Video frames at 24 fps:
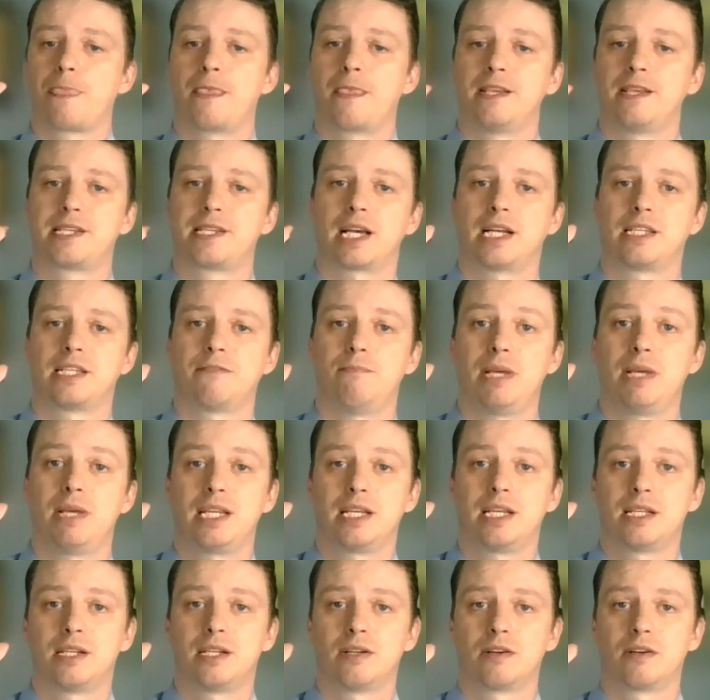Signs of
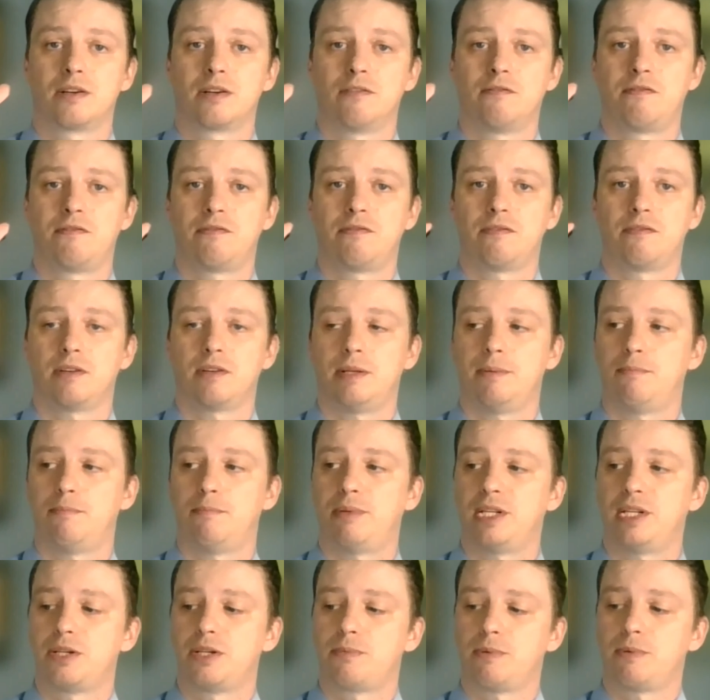median nerve
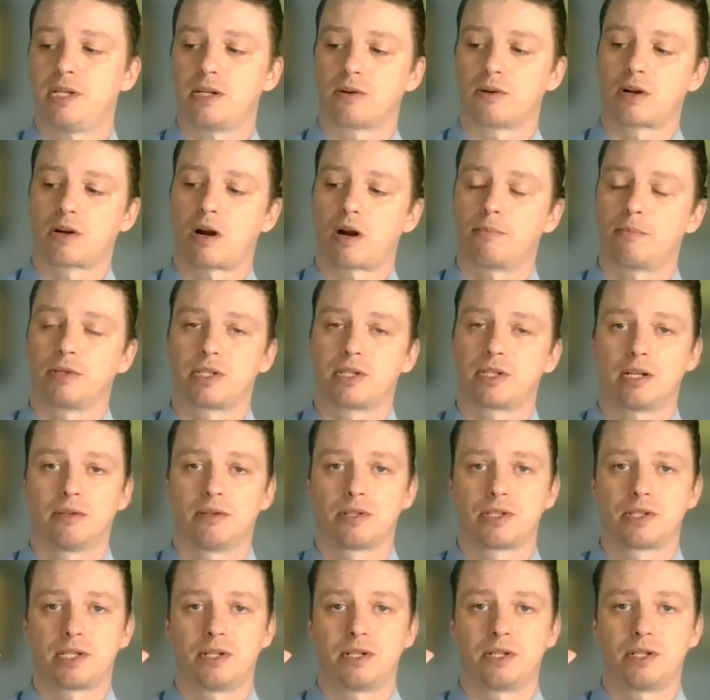impingement or carpal tunnel
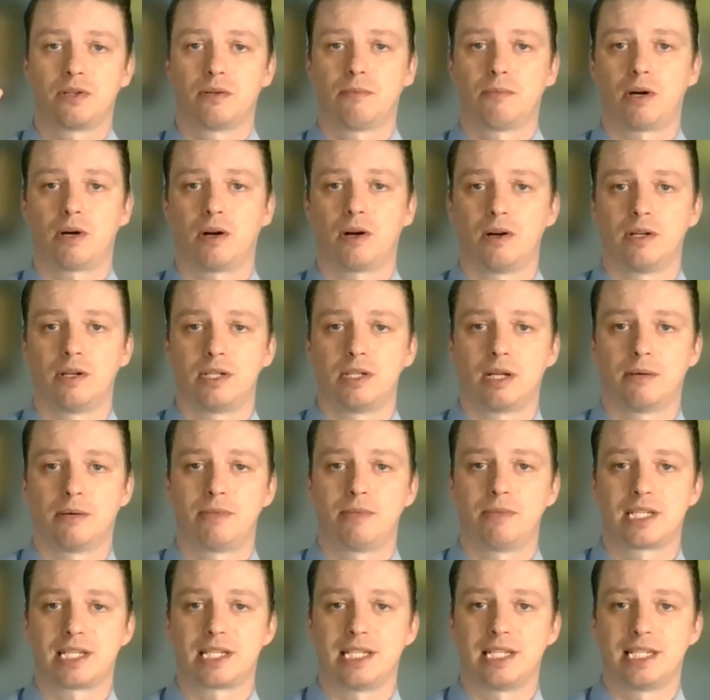syndrome are
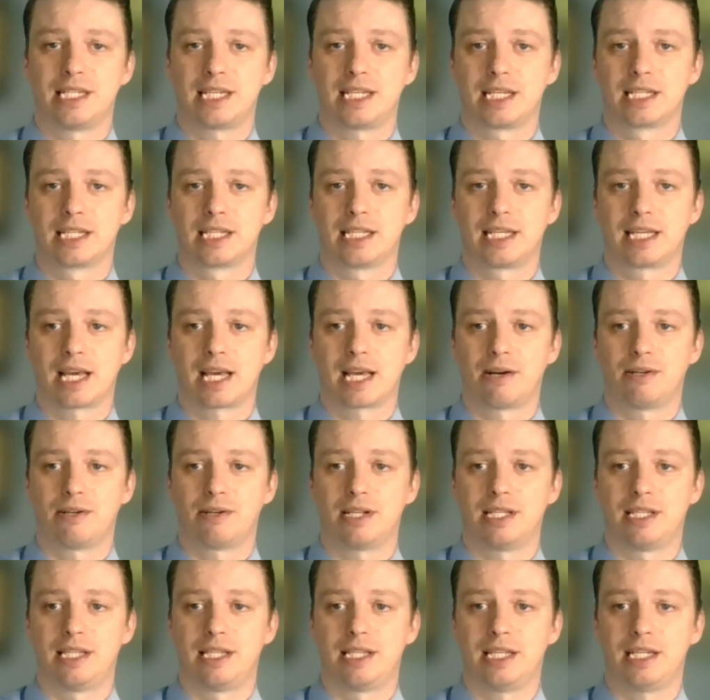numbness and tingling out
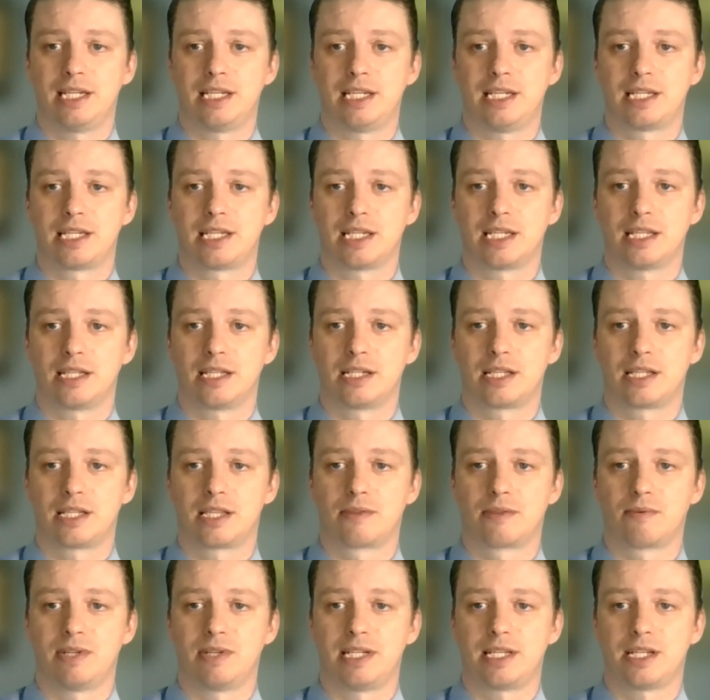at these
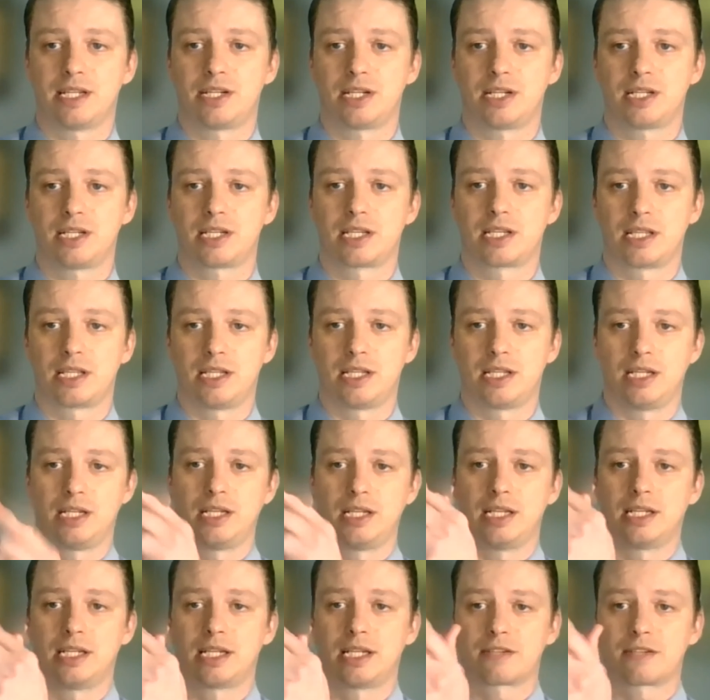3 digits, the
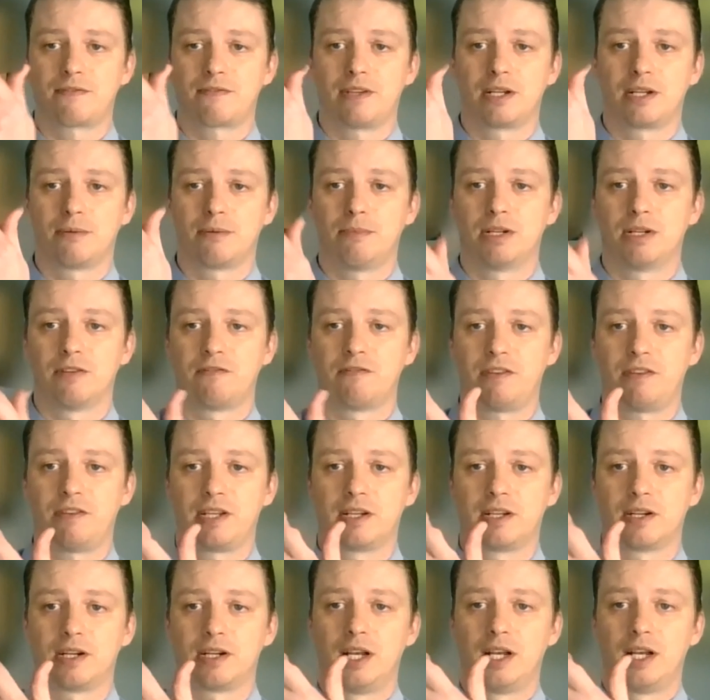index finger, middle
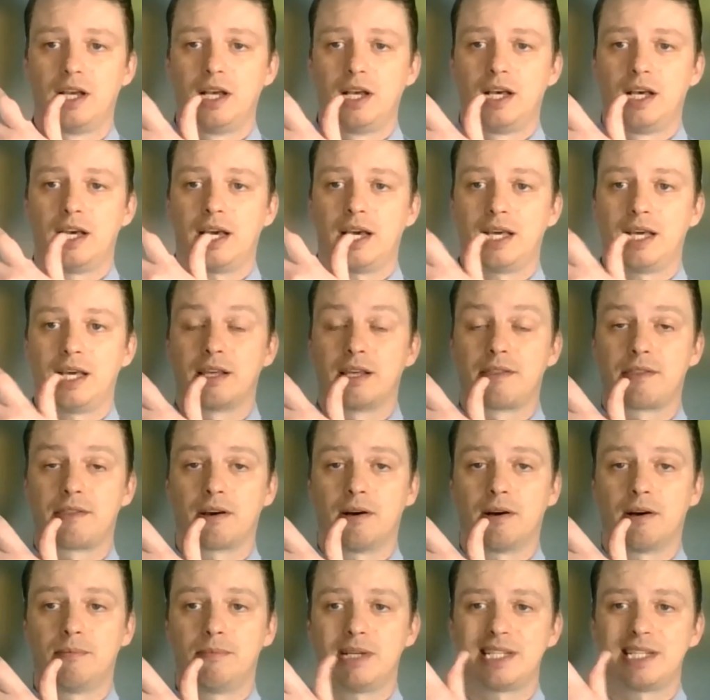finger, and the
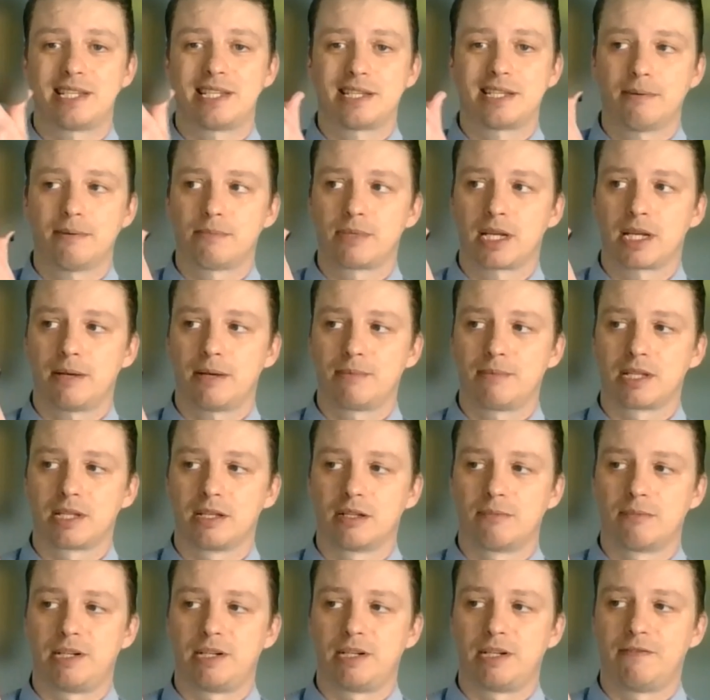thumb, and sometimes a
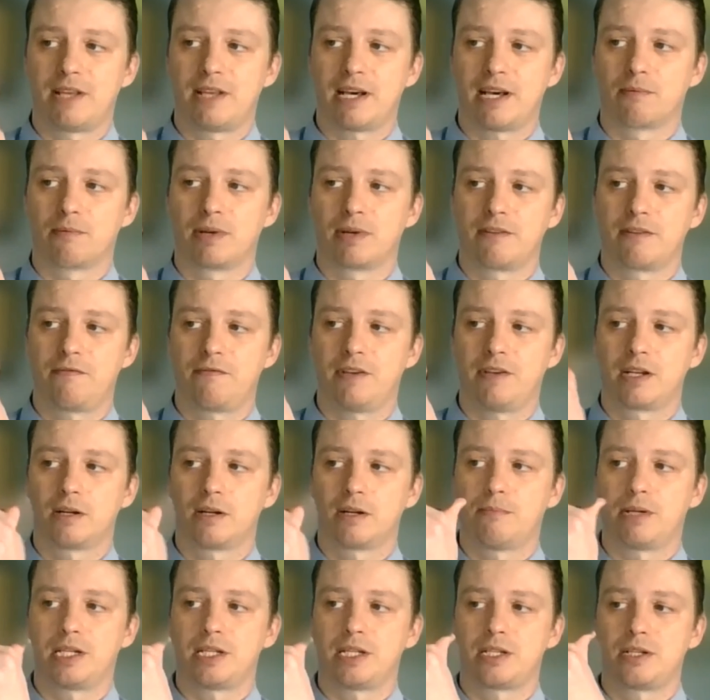little bit of that ring
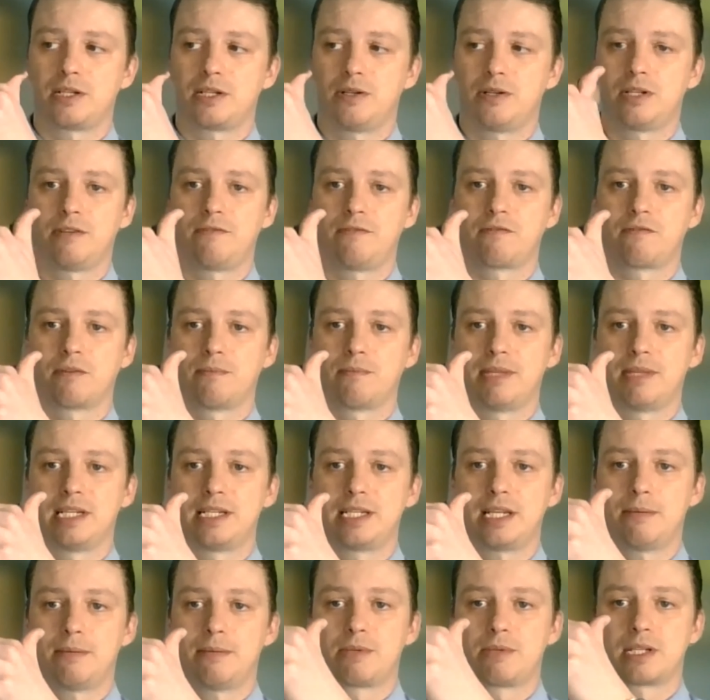finger, but it's usually from the
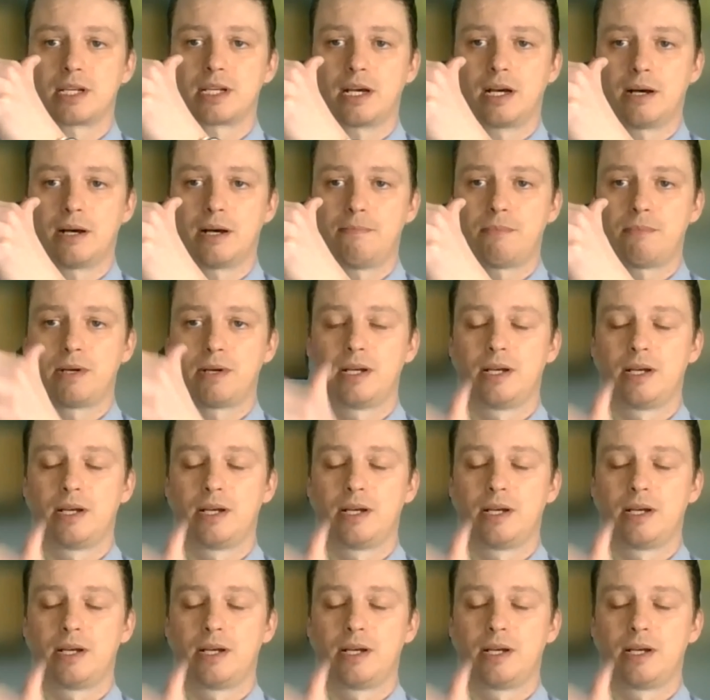tips up.